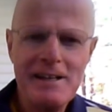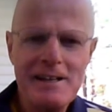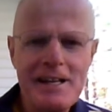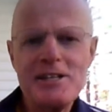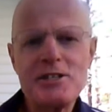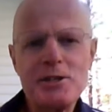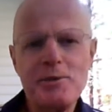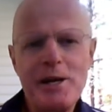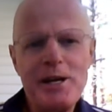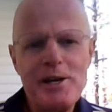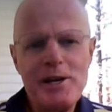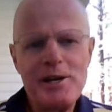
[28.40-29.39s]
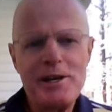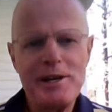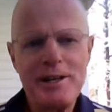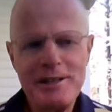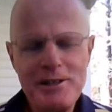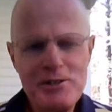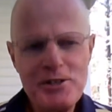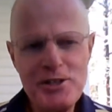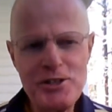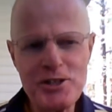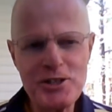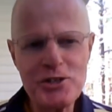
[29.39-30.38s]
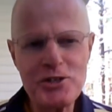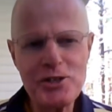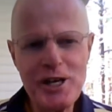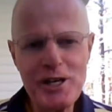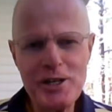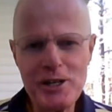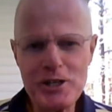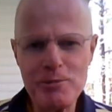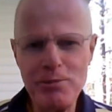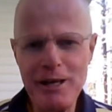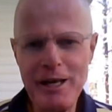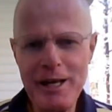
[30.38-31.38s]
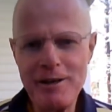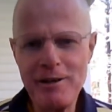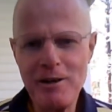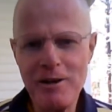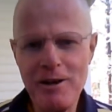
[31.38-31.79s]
That's the way Jesus tried to explain